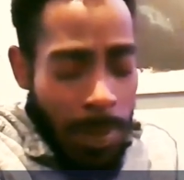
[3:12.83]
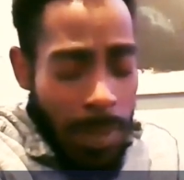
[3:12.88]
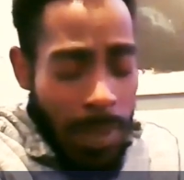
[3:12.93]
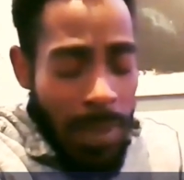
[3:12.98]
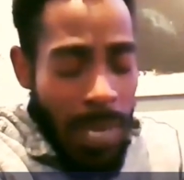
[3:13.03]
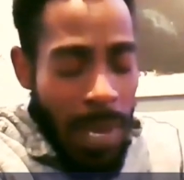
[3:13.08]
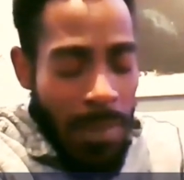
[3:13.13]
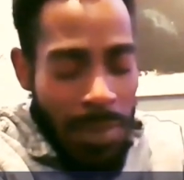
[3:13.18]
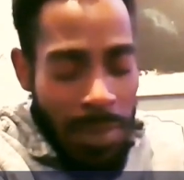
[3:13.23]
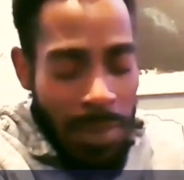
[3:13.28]
the
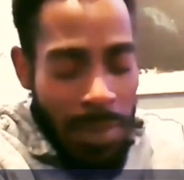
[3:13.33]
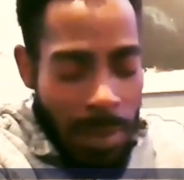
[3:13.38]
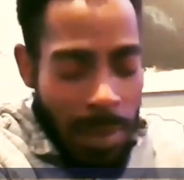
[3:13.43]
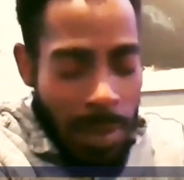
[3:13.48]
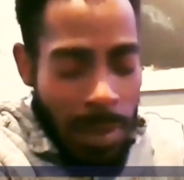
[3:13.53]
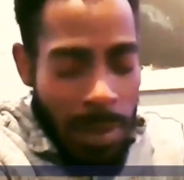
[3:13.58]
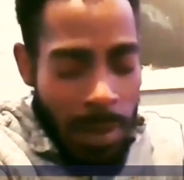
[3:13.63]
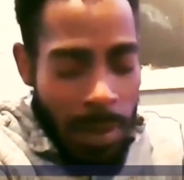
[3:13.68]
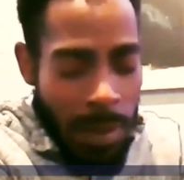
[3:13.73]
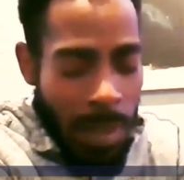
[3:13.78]

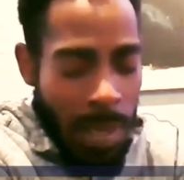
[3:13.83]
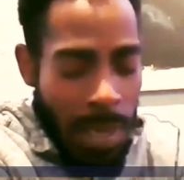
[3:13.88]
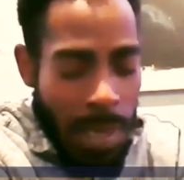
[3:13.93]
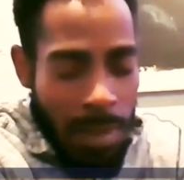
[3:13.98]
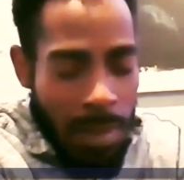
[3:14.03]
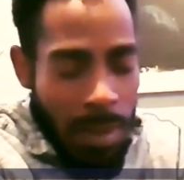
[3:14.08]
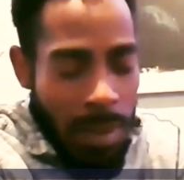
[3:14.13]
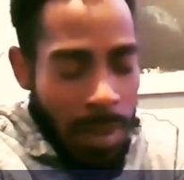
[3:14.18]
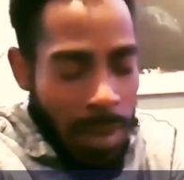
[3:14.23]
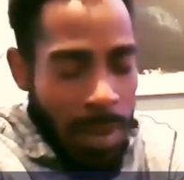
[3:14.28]
70s, the
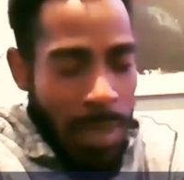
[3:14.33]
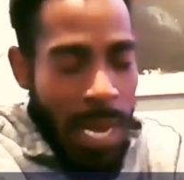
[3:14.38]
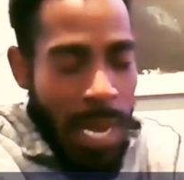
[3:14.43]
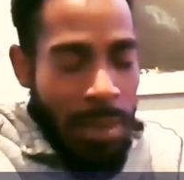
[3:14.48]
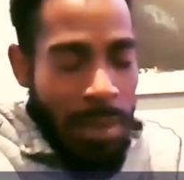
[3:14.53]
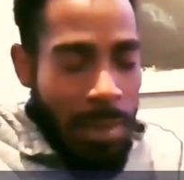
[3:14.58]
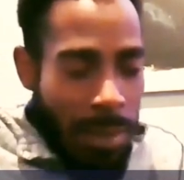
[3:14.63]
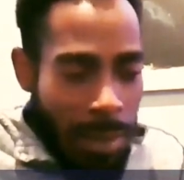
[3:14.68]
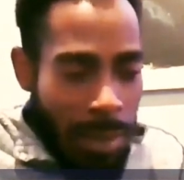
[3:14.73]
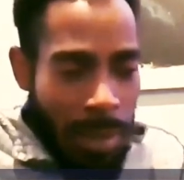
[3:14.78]
80s, the
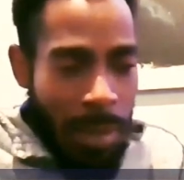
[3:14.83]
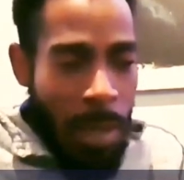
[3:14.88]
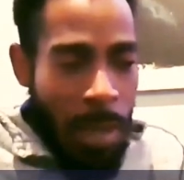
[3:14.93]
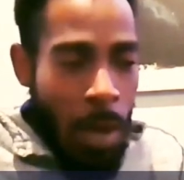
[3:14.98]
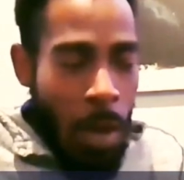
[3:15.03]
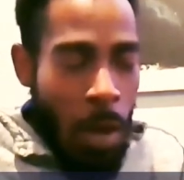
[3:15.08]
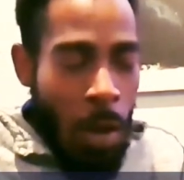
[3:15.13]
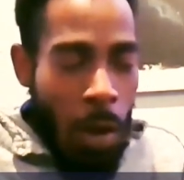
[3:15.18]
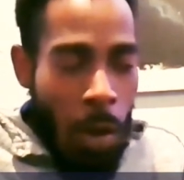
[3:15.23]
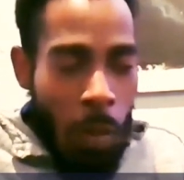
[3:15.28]
90s,
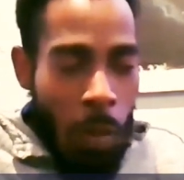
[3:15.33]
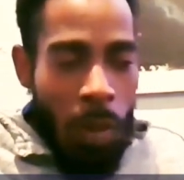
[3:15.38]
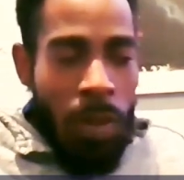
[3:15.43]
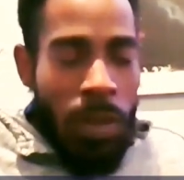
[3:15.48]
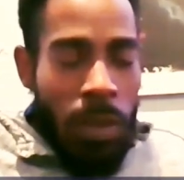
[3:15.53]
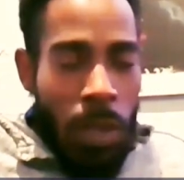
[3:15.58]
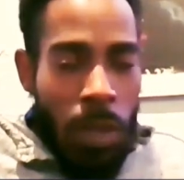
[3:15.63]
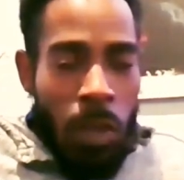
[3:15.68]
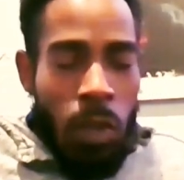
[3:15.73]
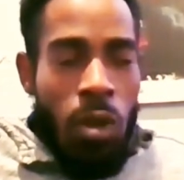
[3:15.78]

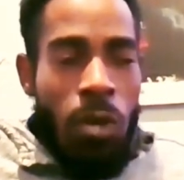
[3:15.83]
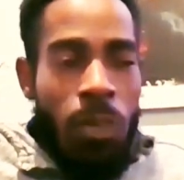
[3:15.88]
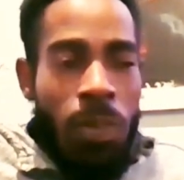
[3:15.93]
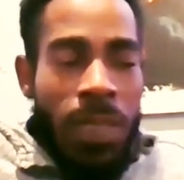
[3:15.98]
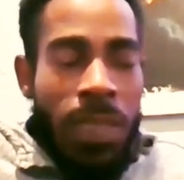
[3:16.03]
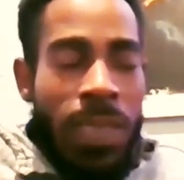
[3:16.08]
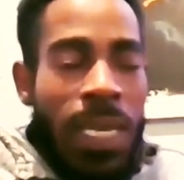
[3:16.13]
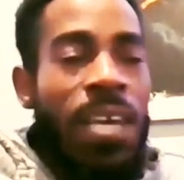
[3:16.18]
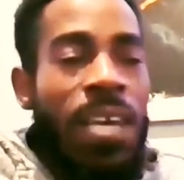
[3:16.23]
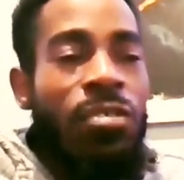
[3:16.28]
was
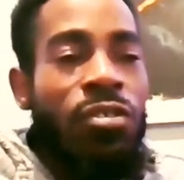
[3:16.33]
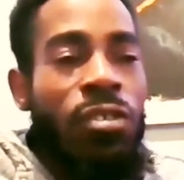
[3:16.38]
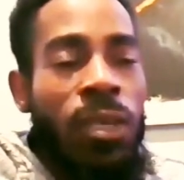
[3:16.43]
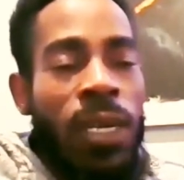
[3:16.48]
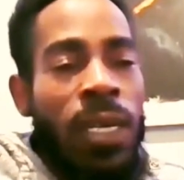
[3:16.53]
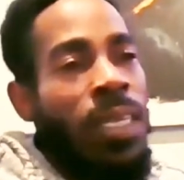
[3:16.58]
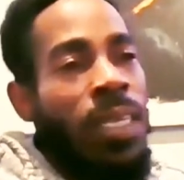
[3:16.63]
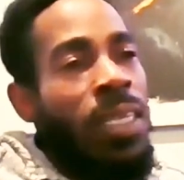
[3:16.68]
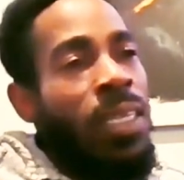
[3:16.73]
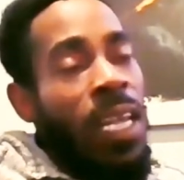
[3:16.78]

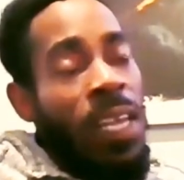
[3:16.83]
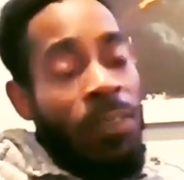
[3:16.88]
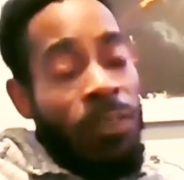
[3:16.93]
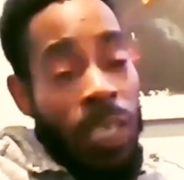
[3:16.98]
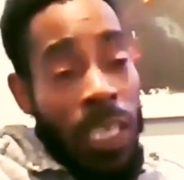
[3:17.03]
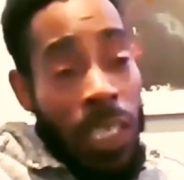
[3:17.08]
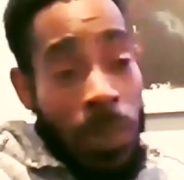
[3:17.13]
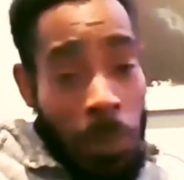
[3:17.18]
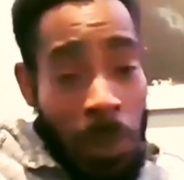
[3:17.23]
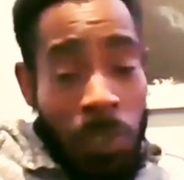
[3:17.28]
globalization. And
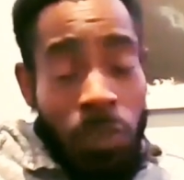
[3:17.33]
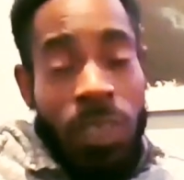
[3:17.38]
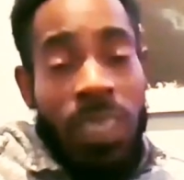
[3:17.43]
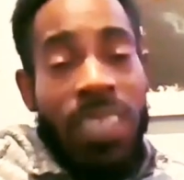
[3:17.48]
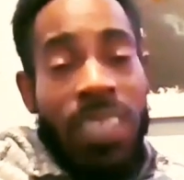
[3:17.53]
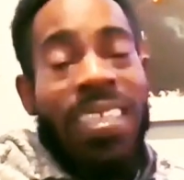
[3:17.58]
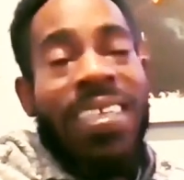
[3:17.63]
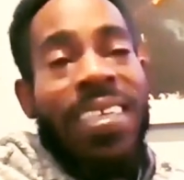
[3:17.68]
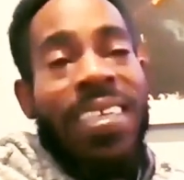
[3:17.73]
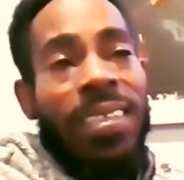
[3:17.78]

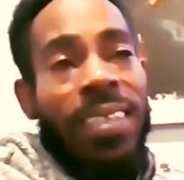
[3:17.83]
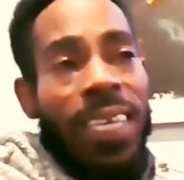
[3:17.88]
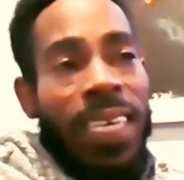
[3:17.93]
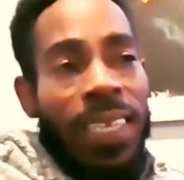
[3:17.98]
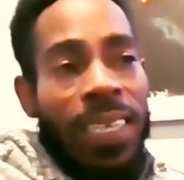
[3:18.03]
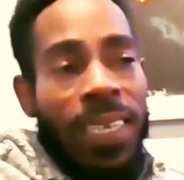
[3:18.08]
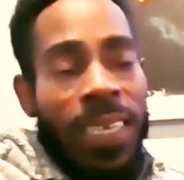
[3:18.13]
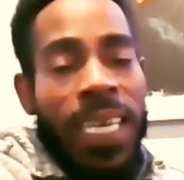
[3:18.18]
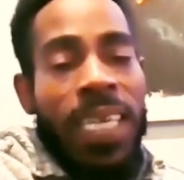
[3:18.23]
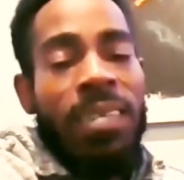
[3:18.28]
especially in the
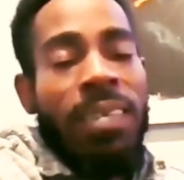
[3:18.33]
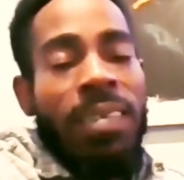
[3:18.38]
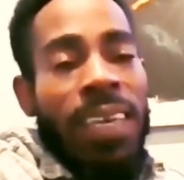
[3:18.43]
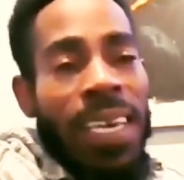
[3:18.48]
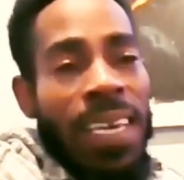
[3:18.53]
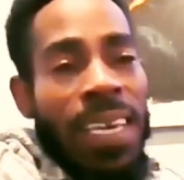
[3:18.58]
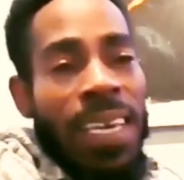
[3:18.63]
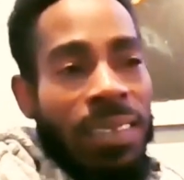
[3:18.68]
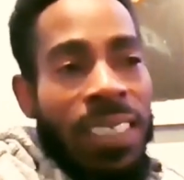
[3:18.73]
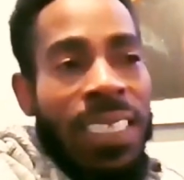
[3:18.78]
late
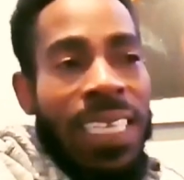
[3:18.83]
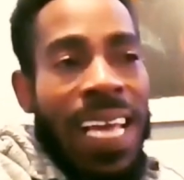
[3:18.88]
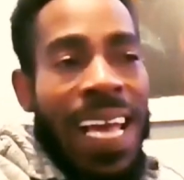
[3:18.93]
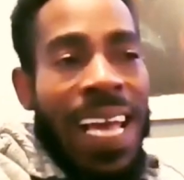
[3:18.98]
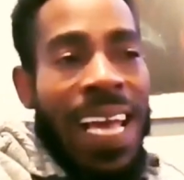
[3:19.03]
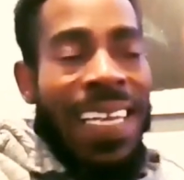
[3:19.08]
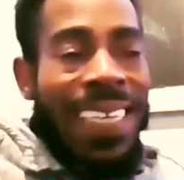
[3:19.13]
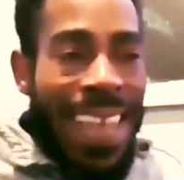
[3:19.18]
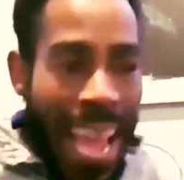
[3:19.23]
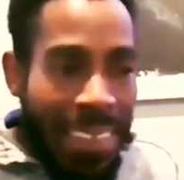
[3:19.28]
80s
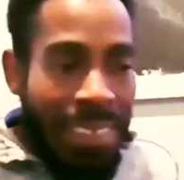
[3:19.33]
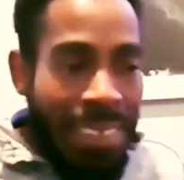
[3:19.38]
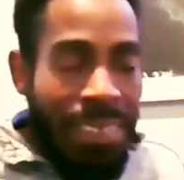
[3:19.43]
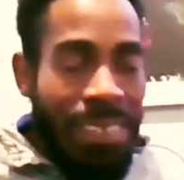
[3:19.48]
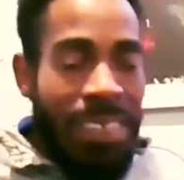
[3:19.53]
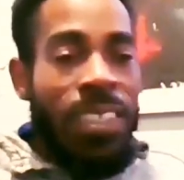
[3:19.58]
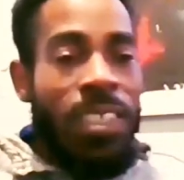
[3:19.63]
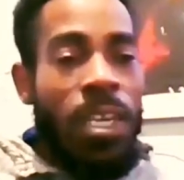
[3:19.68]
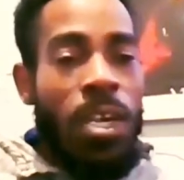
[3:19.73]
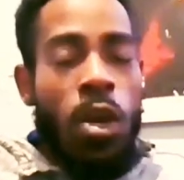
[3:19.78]
and
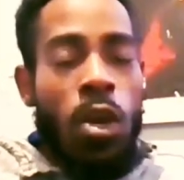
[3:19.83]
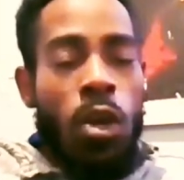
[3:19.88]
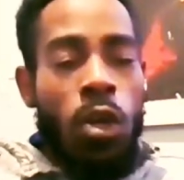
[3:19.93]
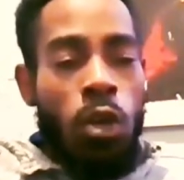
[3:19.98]
90s,